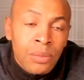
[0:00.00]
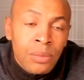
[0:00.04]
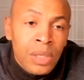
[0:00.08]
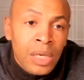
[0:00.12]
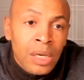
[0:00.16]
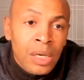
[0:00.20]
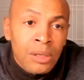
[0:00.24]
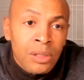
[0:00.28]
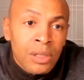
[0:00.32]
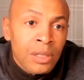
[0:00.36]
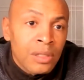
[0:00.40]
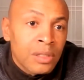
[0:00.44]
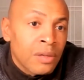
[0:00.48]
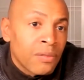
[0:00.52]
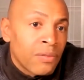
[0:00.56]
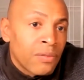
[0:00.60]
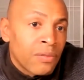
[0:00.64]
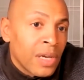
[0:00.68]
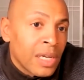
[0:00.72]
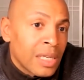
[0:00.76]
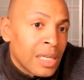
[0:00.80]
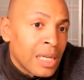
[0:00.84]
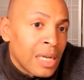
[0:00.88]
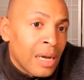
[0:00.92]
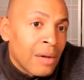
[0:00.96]
We are
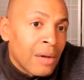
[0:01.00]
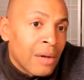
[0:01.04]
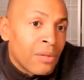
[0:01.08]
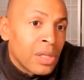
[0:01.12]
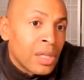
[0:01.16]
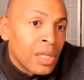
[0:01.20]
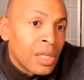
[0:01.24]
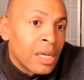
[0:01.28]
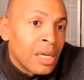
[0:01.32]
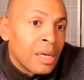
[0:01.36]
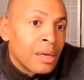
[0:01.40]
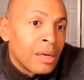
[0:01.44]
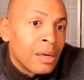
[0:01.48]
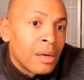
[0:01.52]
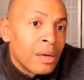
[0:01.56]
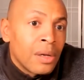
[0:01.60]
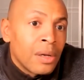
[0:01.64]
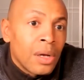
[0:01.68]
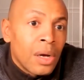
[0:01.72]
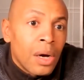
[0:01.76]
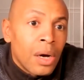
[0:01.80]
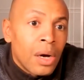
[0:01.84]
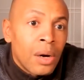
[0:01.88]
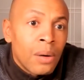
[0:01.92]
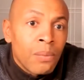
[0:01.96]
disinfecting everything
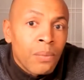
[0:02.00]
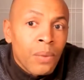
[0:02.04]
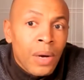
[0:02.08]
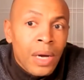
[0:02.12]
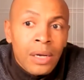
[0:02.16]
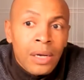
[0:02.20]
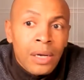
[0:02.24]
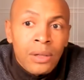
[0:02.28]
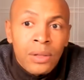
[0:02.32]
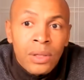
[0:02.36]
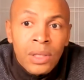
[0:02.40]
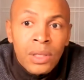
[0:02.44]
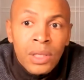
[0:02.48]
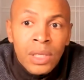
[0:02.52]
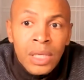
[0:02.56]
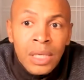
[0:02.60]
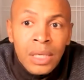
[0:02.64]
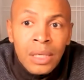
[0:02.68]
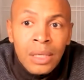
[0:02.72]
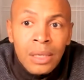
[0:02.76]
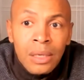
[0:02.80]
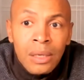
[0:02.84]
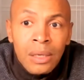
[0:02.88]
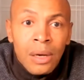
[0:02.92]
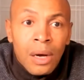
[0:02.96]

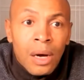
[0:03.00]
regularly.